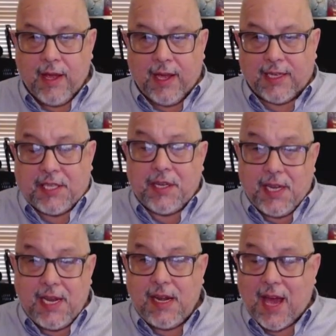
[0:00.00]
And
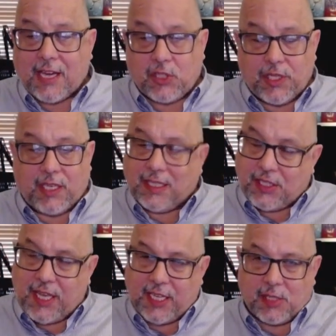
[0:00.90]
Tanin actually
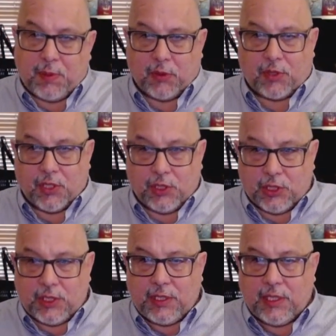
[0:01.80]
contains both the
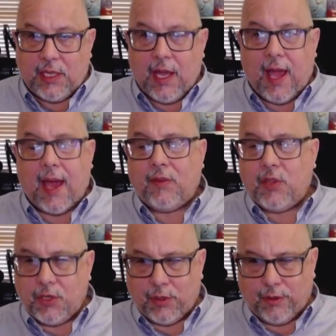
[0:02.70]
Nun and
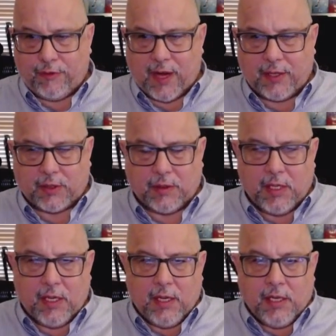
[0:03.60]
the Nun final.
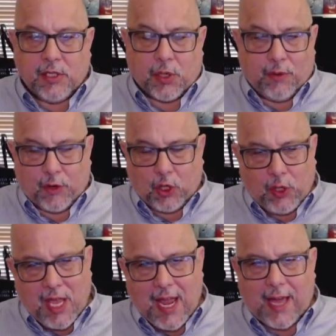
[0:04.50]
So if you're
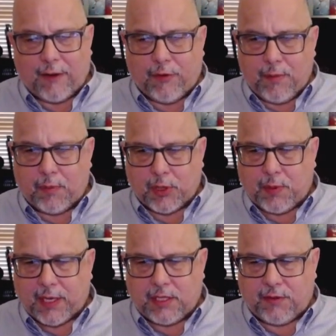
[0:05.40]
looking at it from the
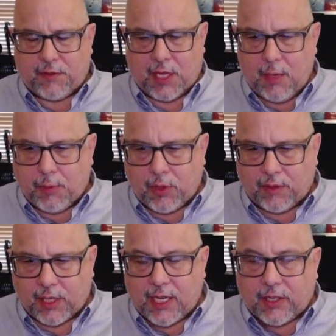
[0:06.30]
perspective of the Hebrew
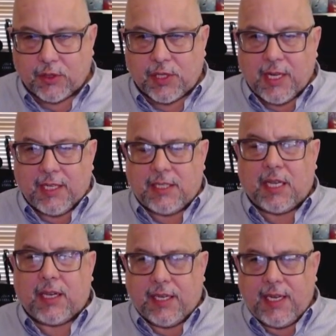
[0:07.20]
living letters,
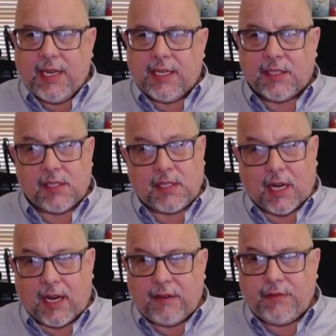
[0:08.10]
Tanin is
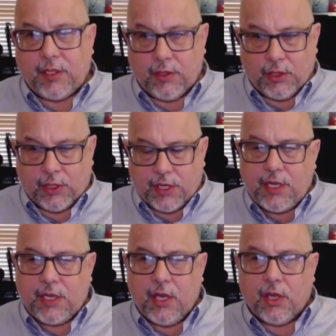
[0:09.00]
Tav,
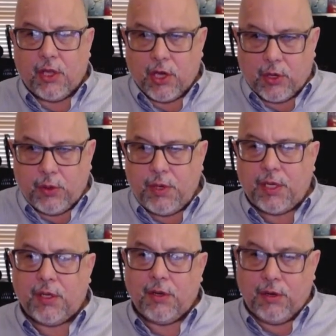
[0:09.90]
Nun, Yod,
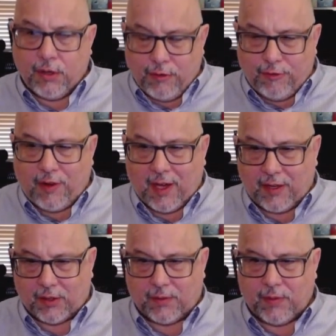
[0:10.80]
Nun
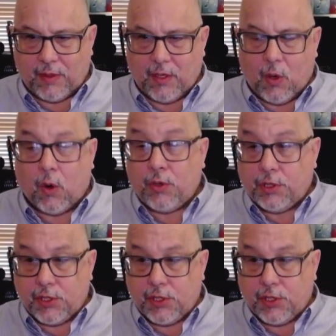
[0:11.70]
final, or Nun